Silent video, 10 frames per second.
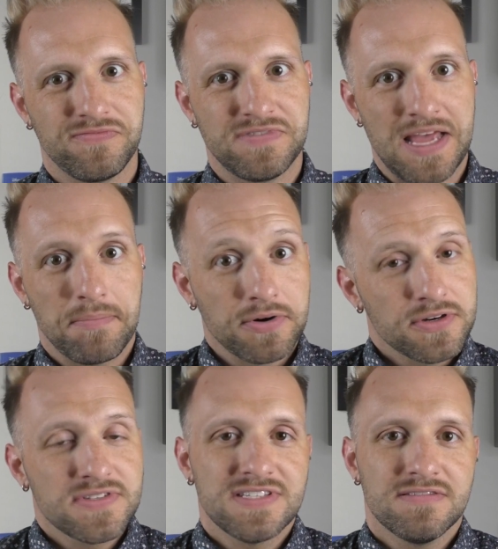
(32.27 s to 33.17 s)

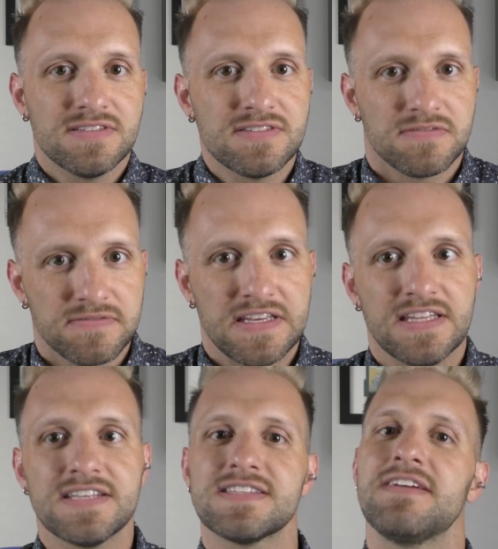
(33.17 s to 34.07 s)
tempers and
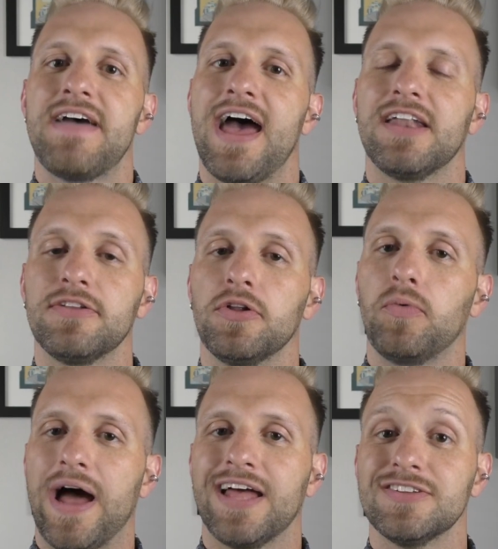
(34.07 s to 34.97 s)
feelings have had a little
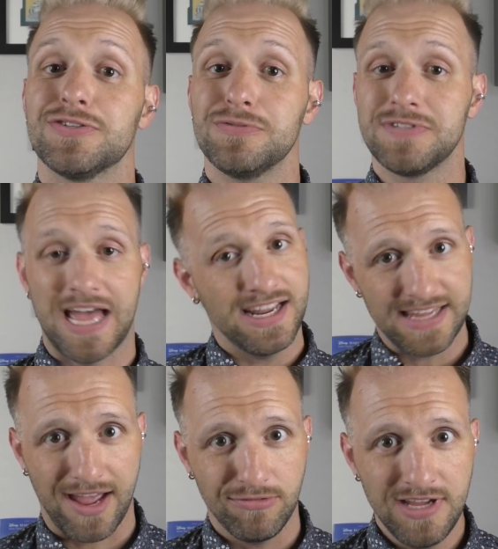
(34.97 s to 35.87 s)
while to die
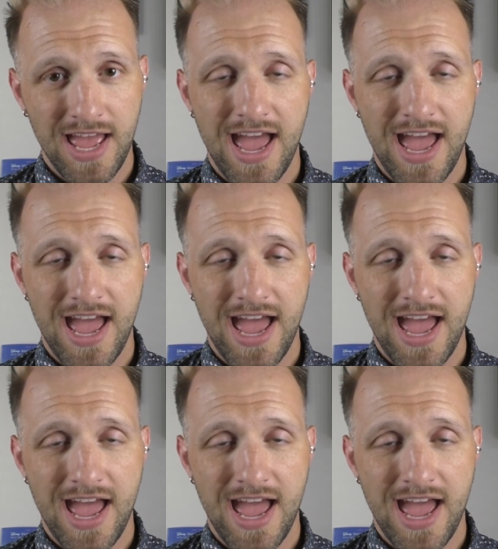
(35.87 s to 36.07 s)
down,